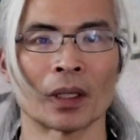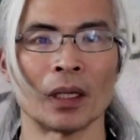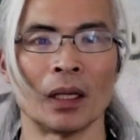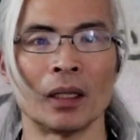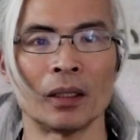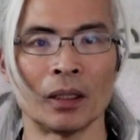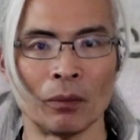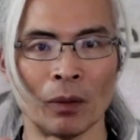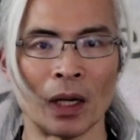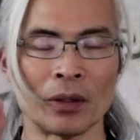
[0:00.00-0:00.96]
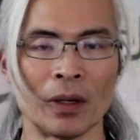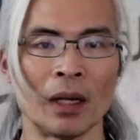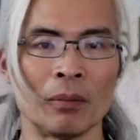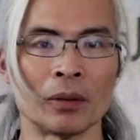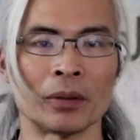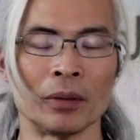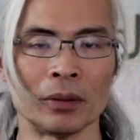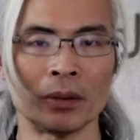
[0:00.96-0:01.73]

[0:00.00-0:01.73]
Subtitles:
and were you able to